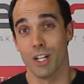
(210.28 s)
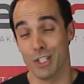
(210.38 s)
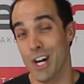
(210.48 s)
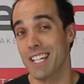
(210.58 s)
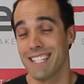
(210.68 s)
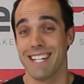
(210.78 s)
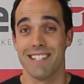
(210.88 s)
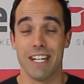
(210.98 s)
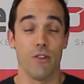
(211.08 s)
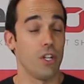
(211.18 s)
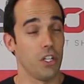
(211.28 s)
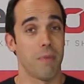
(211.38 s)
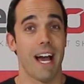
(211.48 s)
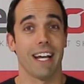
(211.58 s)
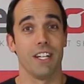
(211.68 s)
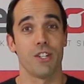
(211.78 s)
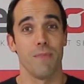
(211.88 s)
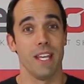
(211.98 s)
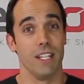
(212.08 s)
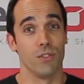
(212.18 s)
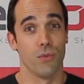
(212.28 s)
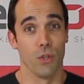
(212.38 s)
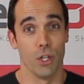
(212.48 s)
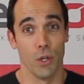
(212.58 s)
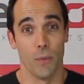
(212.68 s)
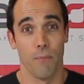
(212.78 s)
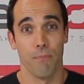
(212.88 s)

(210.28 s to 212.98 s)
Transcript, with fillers: Glock 19 utility package is for you.